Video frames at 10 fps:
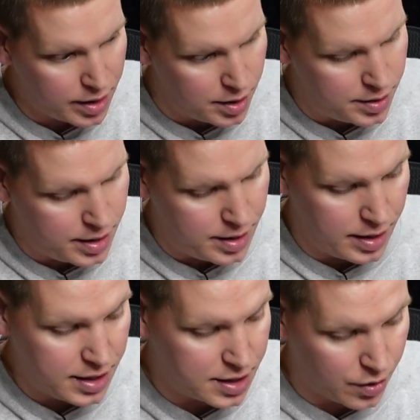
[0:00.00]
at
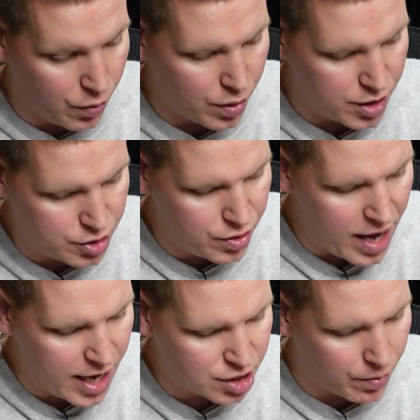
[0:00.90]
least according to
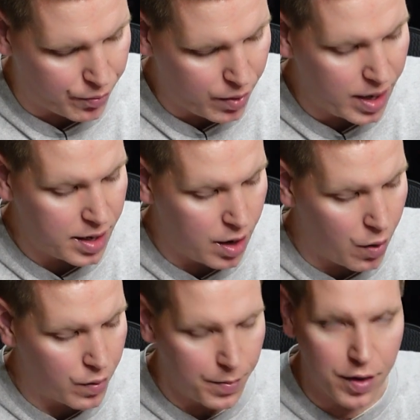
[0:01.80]
the actual print
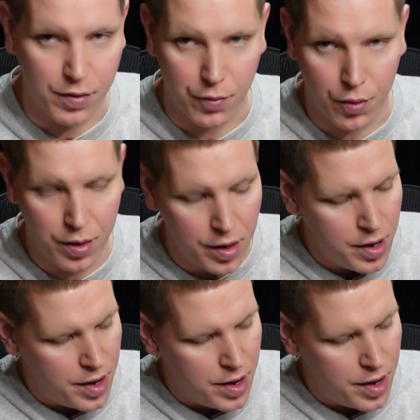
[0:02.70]
on the motherboard.